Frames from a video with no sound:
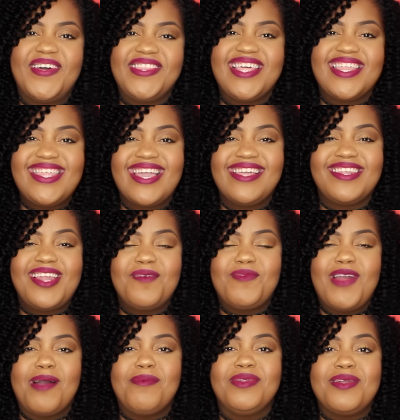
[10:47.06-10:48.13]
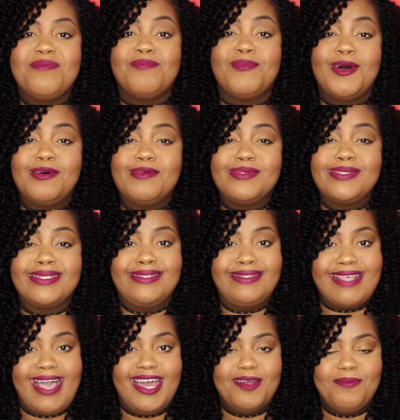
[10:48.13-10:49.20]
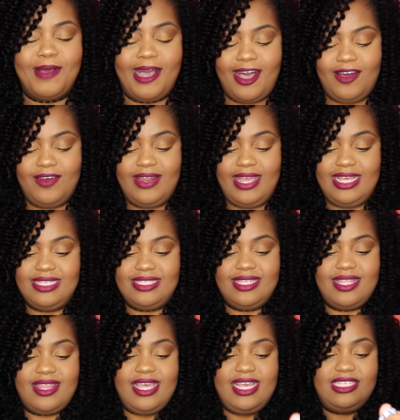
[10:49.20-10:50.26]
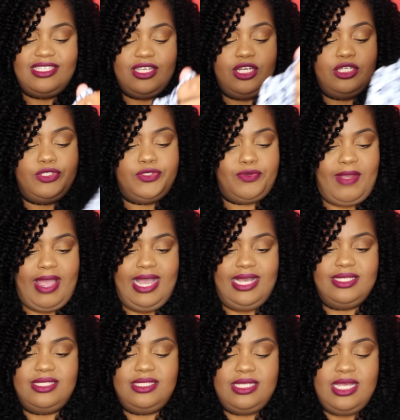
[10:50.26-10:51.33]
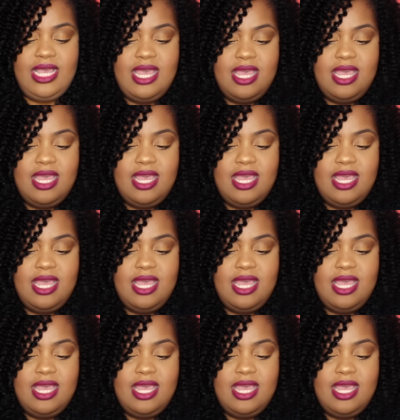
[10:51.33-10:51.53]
but the thing that i'm probably most sad about is this dress